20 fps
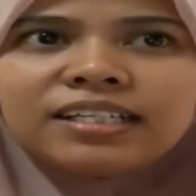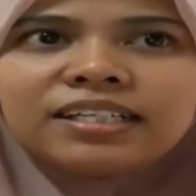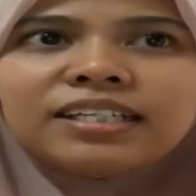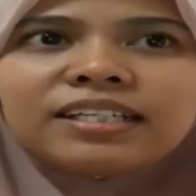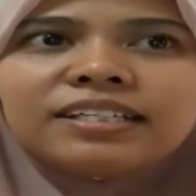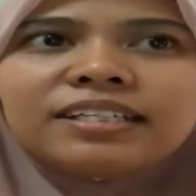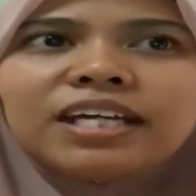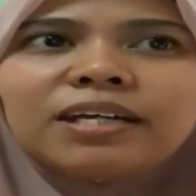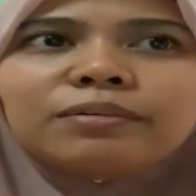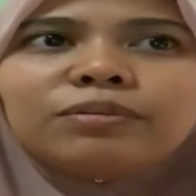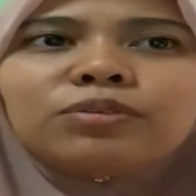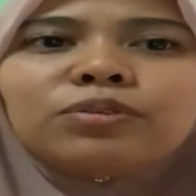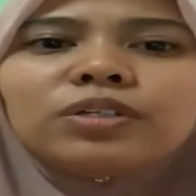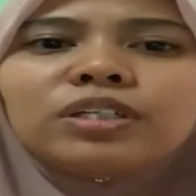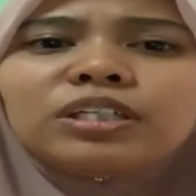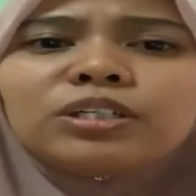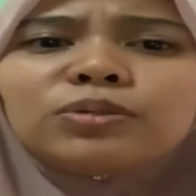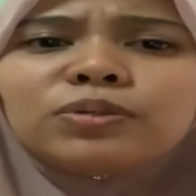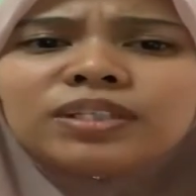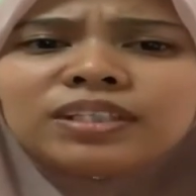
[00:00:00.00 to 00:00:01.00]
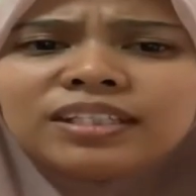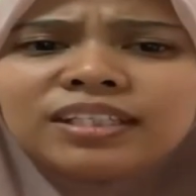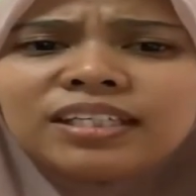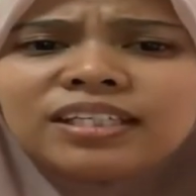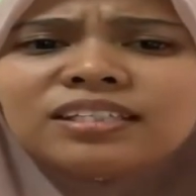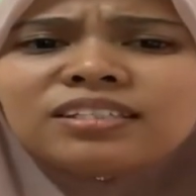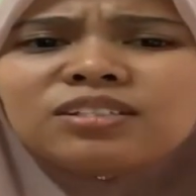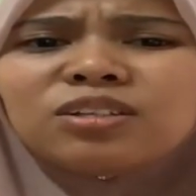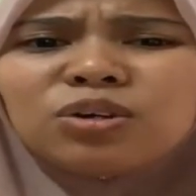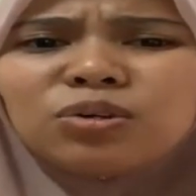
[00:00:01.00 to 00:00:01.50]
debt to
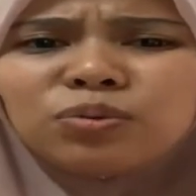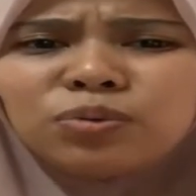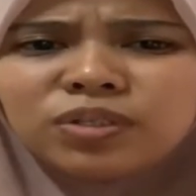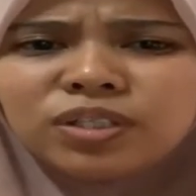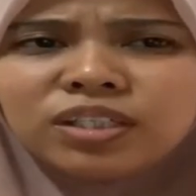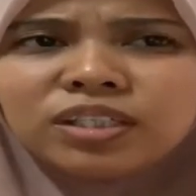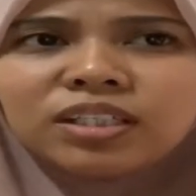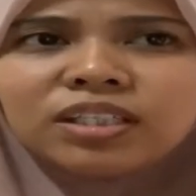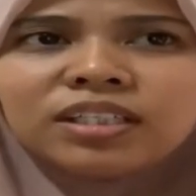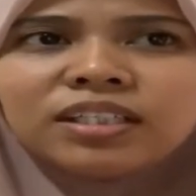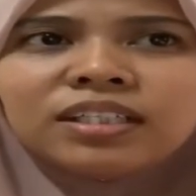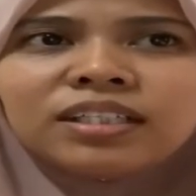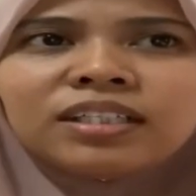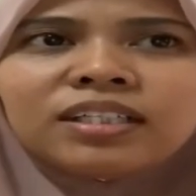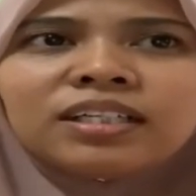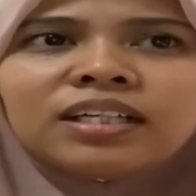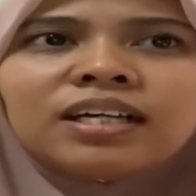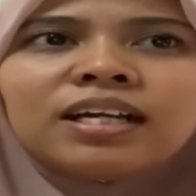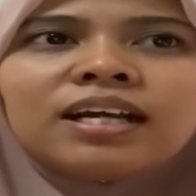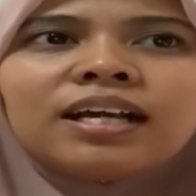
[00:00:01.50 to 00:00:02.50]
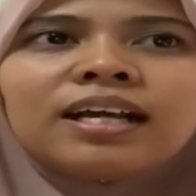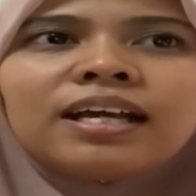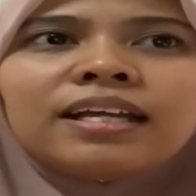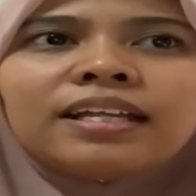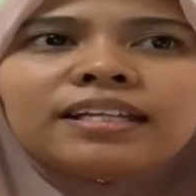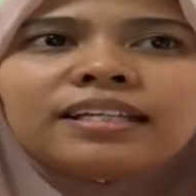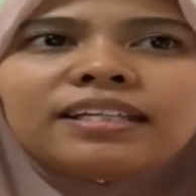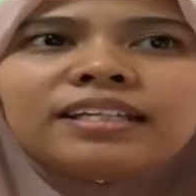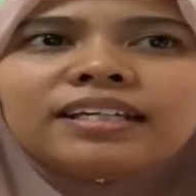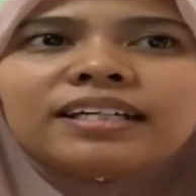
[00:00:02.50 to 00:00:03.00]
equity is lower.
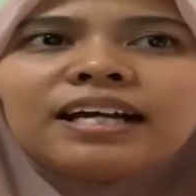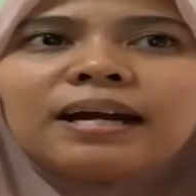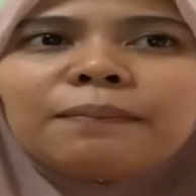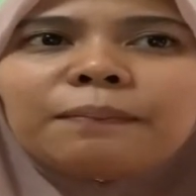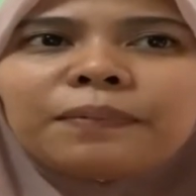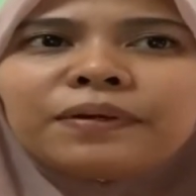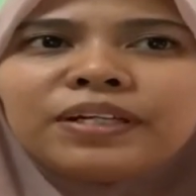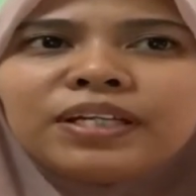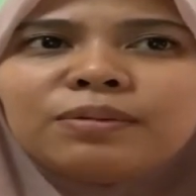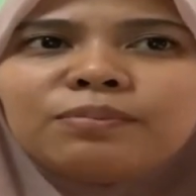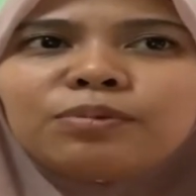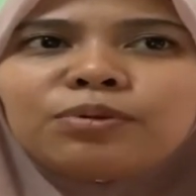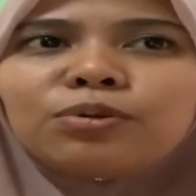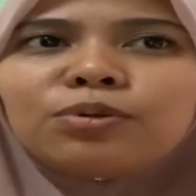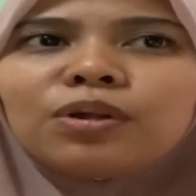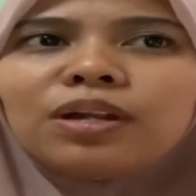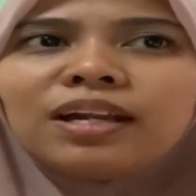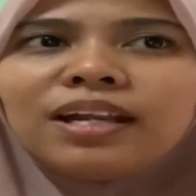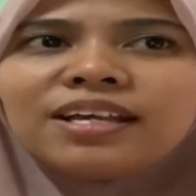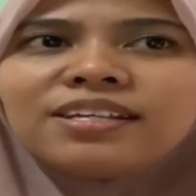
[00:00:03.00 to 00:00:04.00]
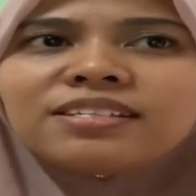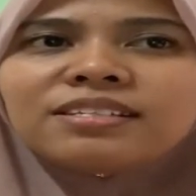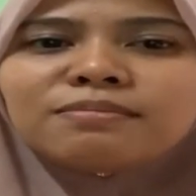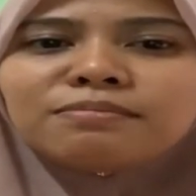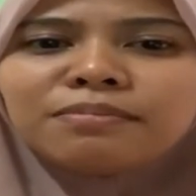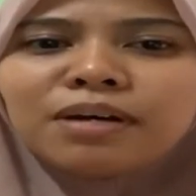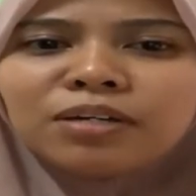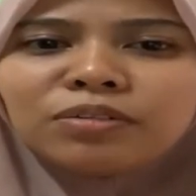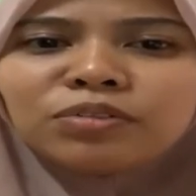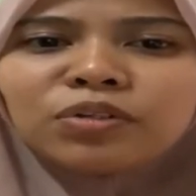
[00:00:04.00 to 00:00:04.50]
The company borrowed less
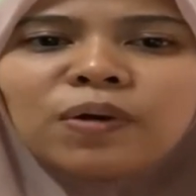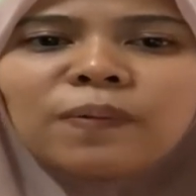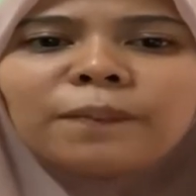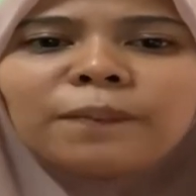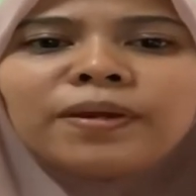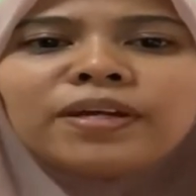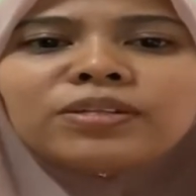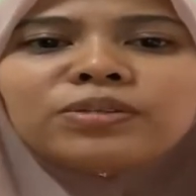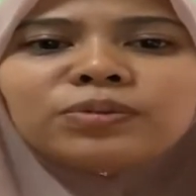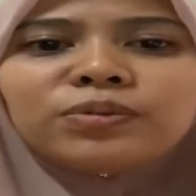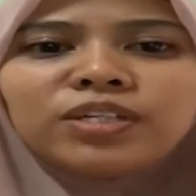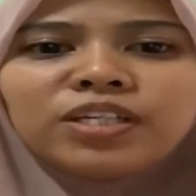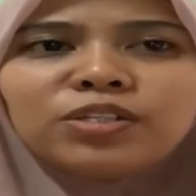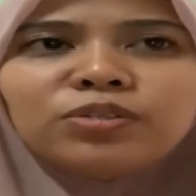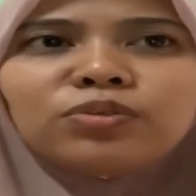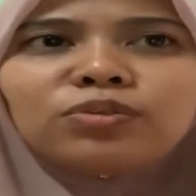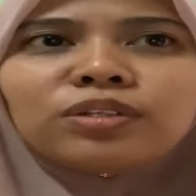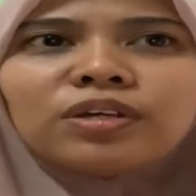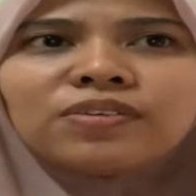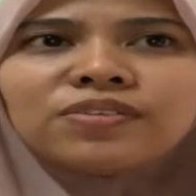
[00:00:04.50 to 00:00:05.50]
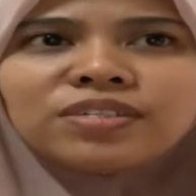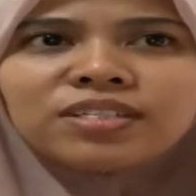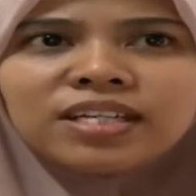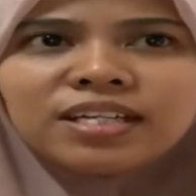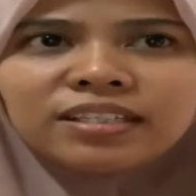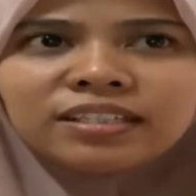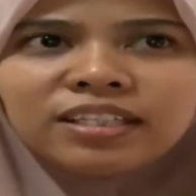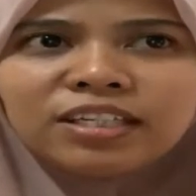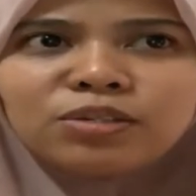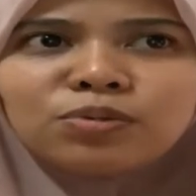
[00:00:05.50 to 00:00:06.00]
amount compared to in
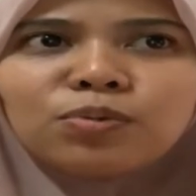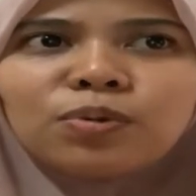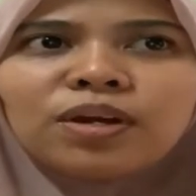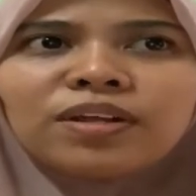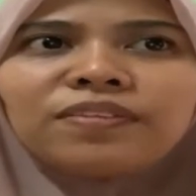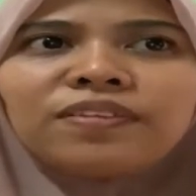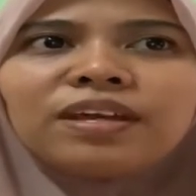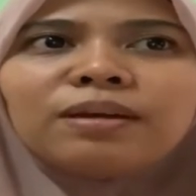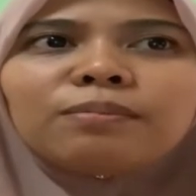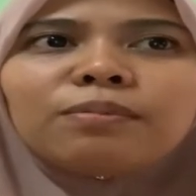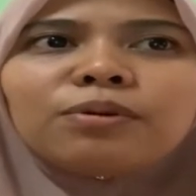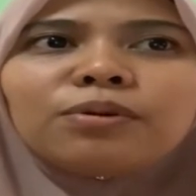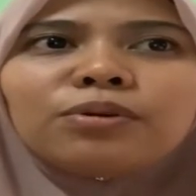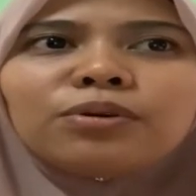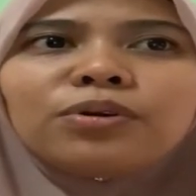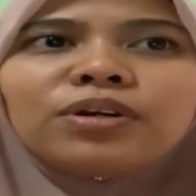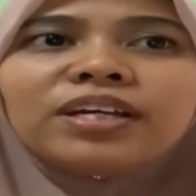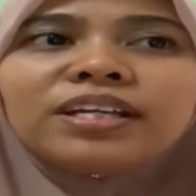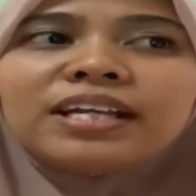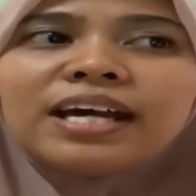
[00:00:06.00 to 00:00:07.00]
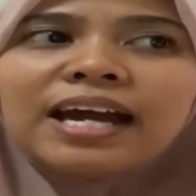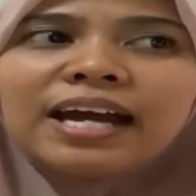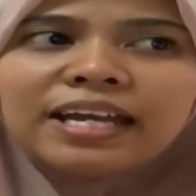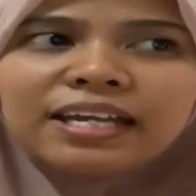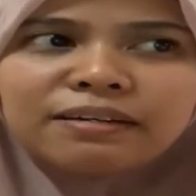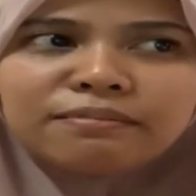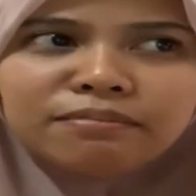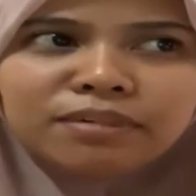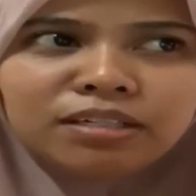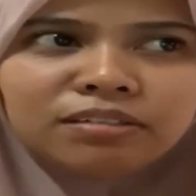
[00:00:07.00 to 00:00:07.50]
2018, where they borrowed in high
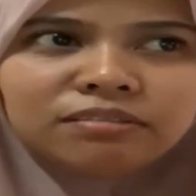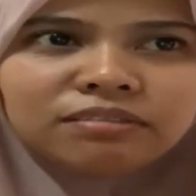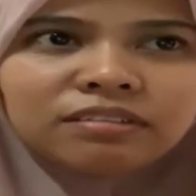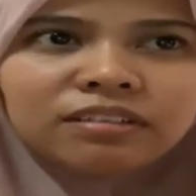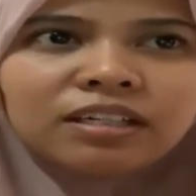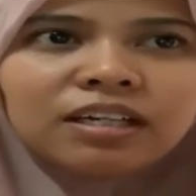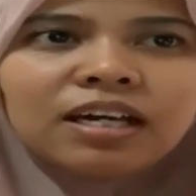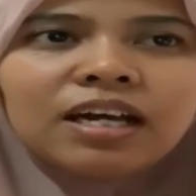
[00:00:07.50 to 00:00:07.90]
amount.